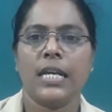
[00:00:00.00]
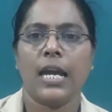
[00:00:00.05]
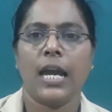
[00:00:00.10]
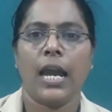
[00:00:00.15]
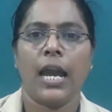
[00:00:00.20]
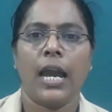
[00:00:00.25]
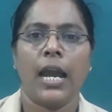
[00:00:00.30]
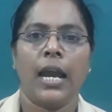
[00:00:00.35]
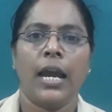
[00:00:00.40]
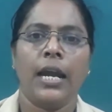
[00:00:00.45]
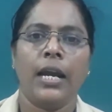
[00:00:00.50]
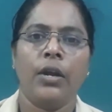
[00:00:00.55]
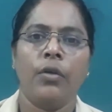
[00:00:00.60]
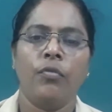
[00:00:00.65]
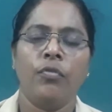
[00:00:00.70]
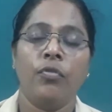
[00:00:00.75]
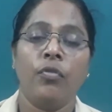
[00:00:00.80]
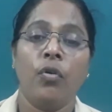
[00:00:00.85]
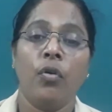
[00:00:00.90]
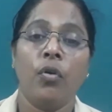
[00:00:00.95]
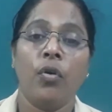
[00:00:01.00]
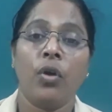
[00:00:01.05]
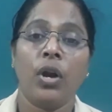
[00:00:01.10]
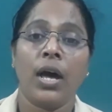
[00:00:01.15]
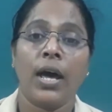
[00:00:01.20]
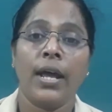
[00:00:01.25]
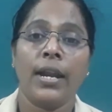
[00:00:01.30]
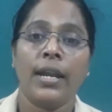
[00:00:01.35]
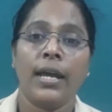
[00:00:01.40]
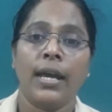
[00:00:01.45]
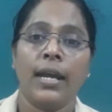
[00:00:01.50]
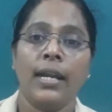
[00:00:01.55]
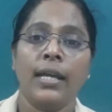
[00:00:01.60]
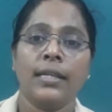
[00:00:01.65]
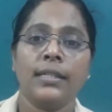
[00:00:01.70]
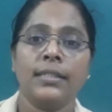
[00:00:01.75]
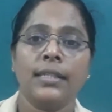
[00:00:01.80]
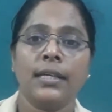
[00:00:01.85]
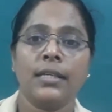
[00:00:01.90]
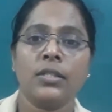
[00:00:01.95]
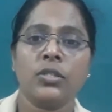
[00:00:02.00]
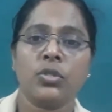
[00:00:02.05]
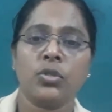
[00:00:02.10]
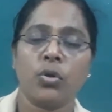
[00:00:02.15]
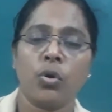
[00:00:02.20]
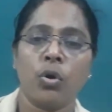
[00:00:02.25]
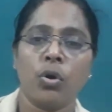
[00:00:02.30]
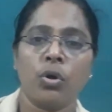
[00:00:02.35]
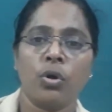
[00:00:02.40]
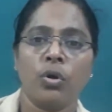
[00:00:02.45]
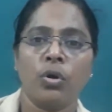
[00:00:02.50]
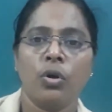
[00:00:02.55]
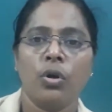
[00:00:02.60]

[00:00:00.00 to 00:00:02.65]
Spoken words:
aid for an electric shock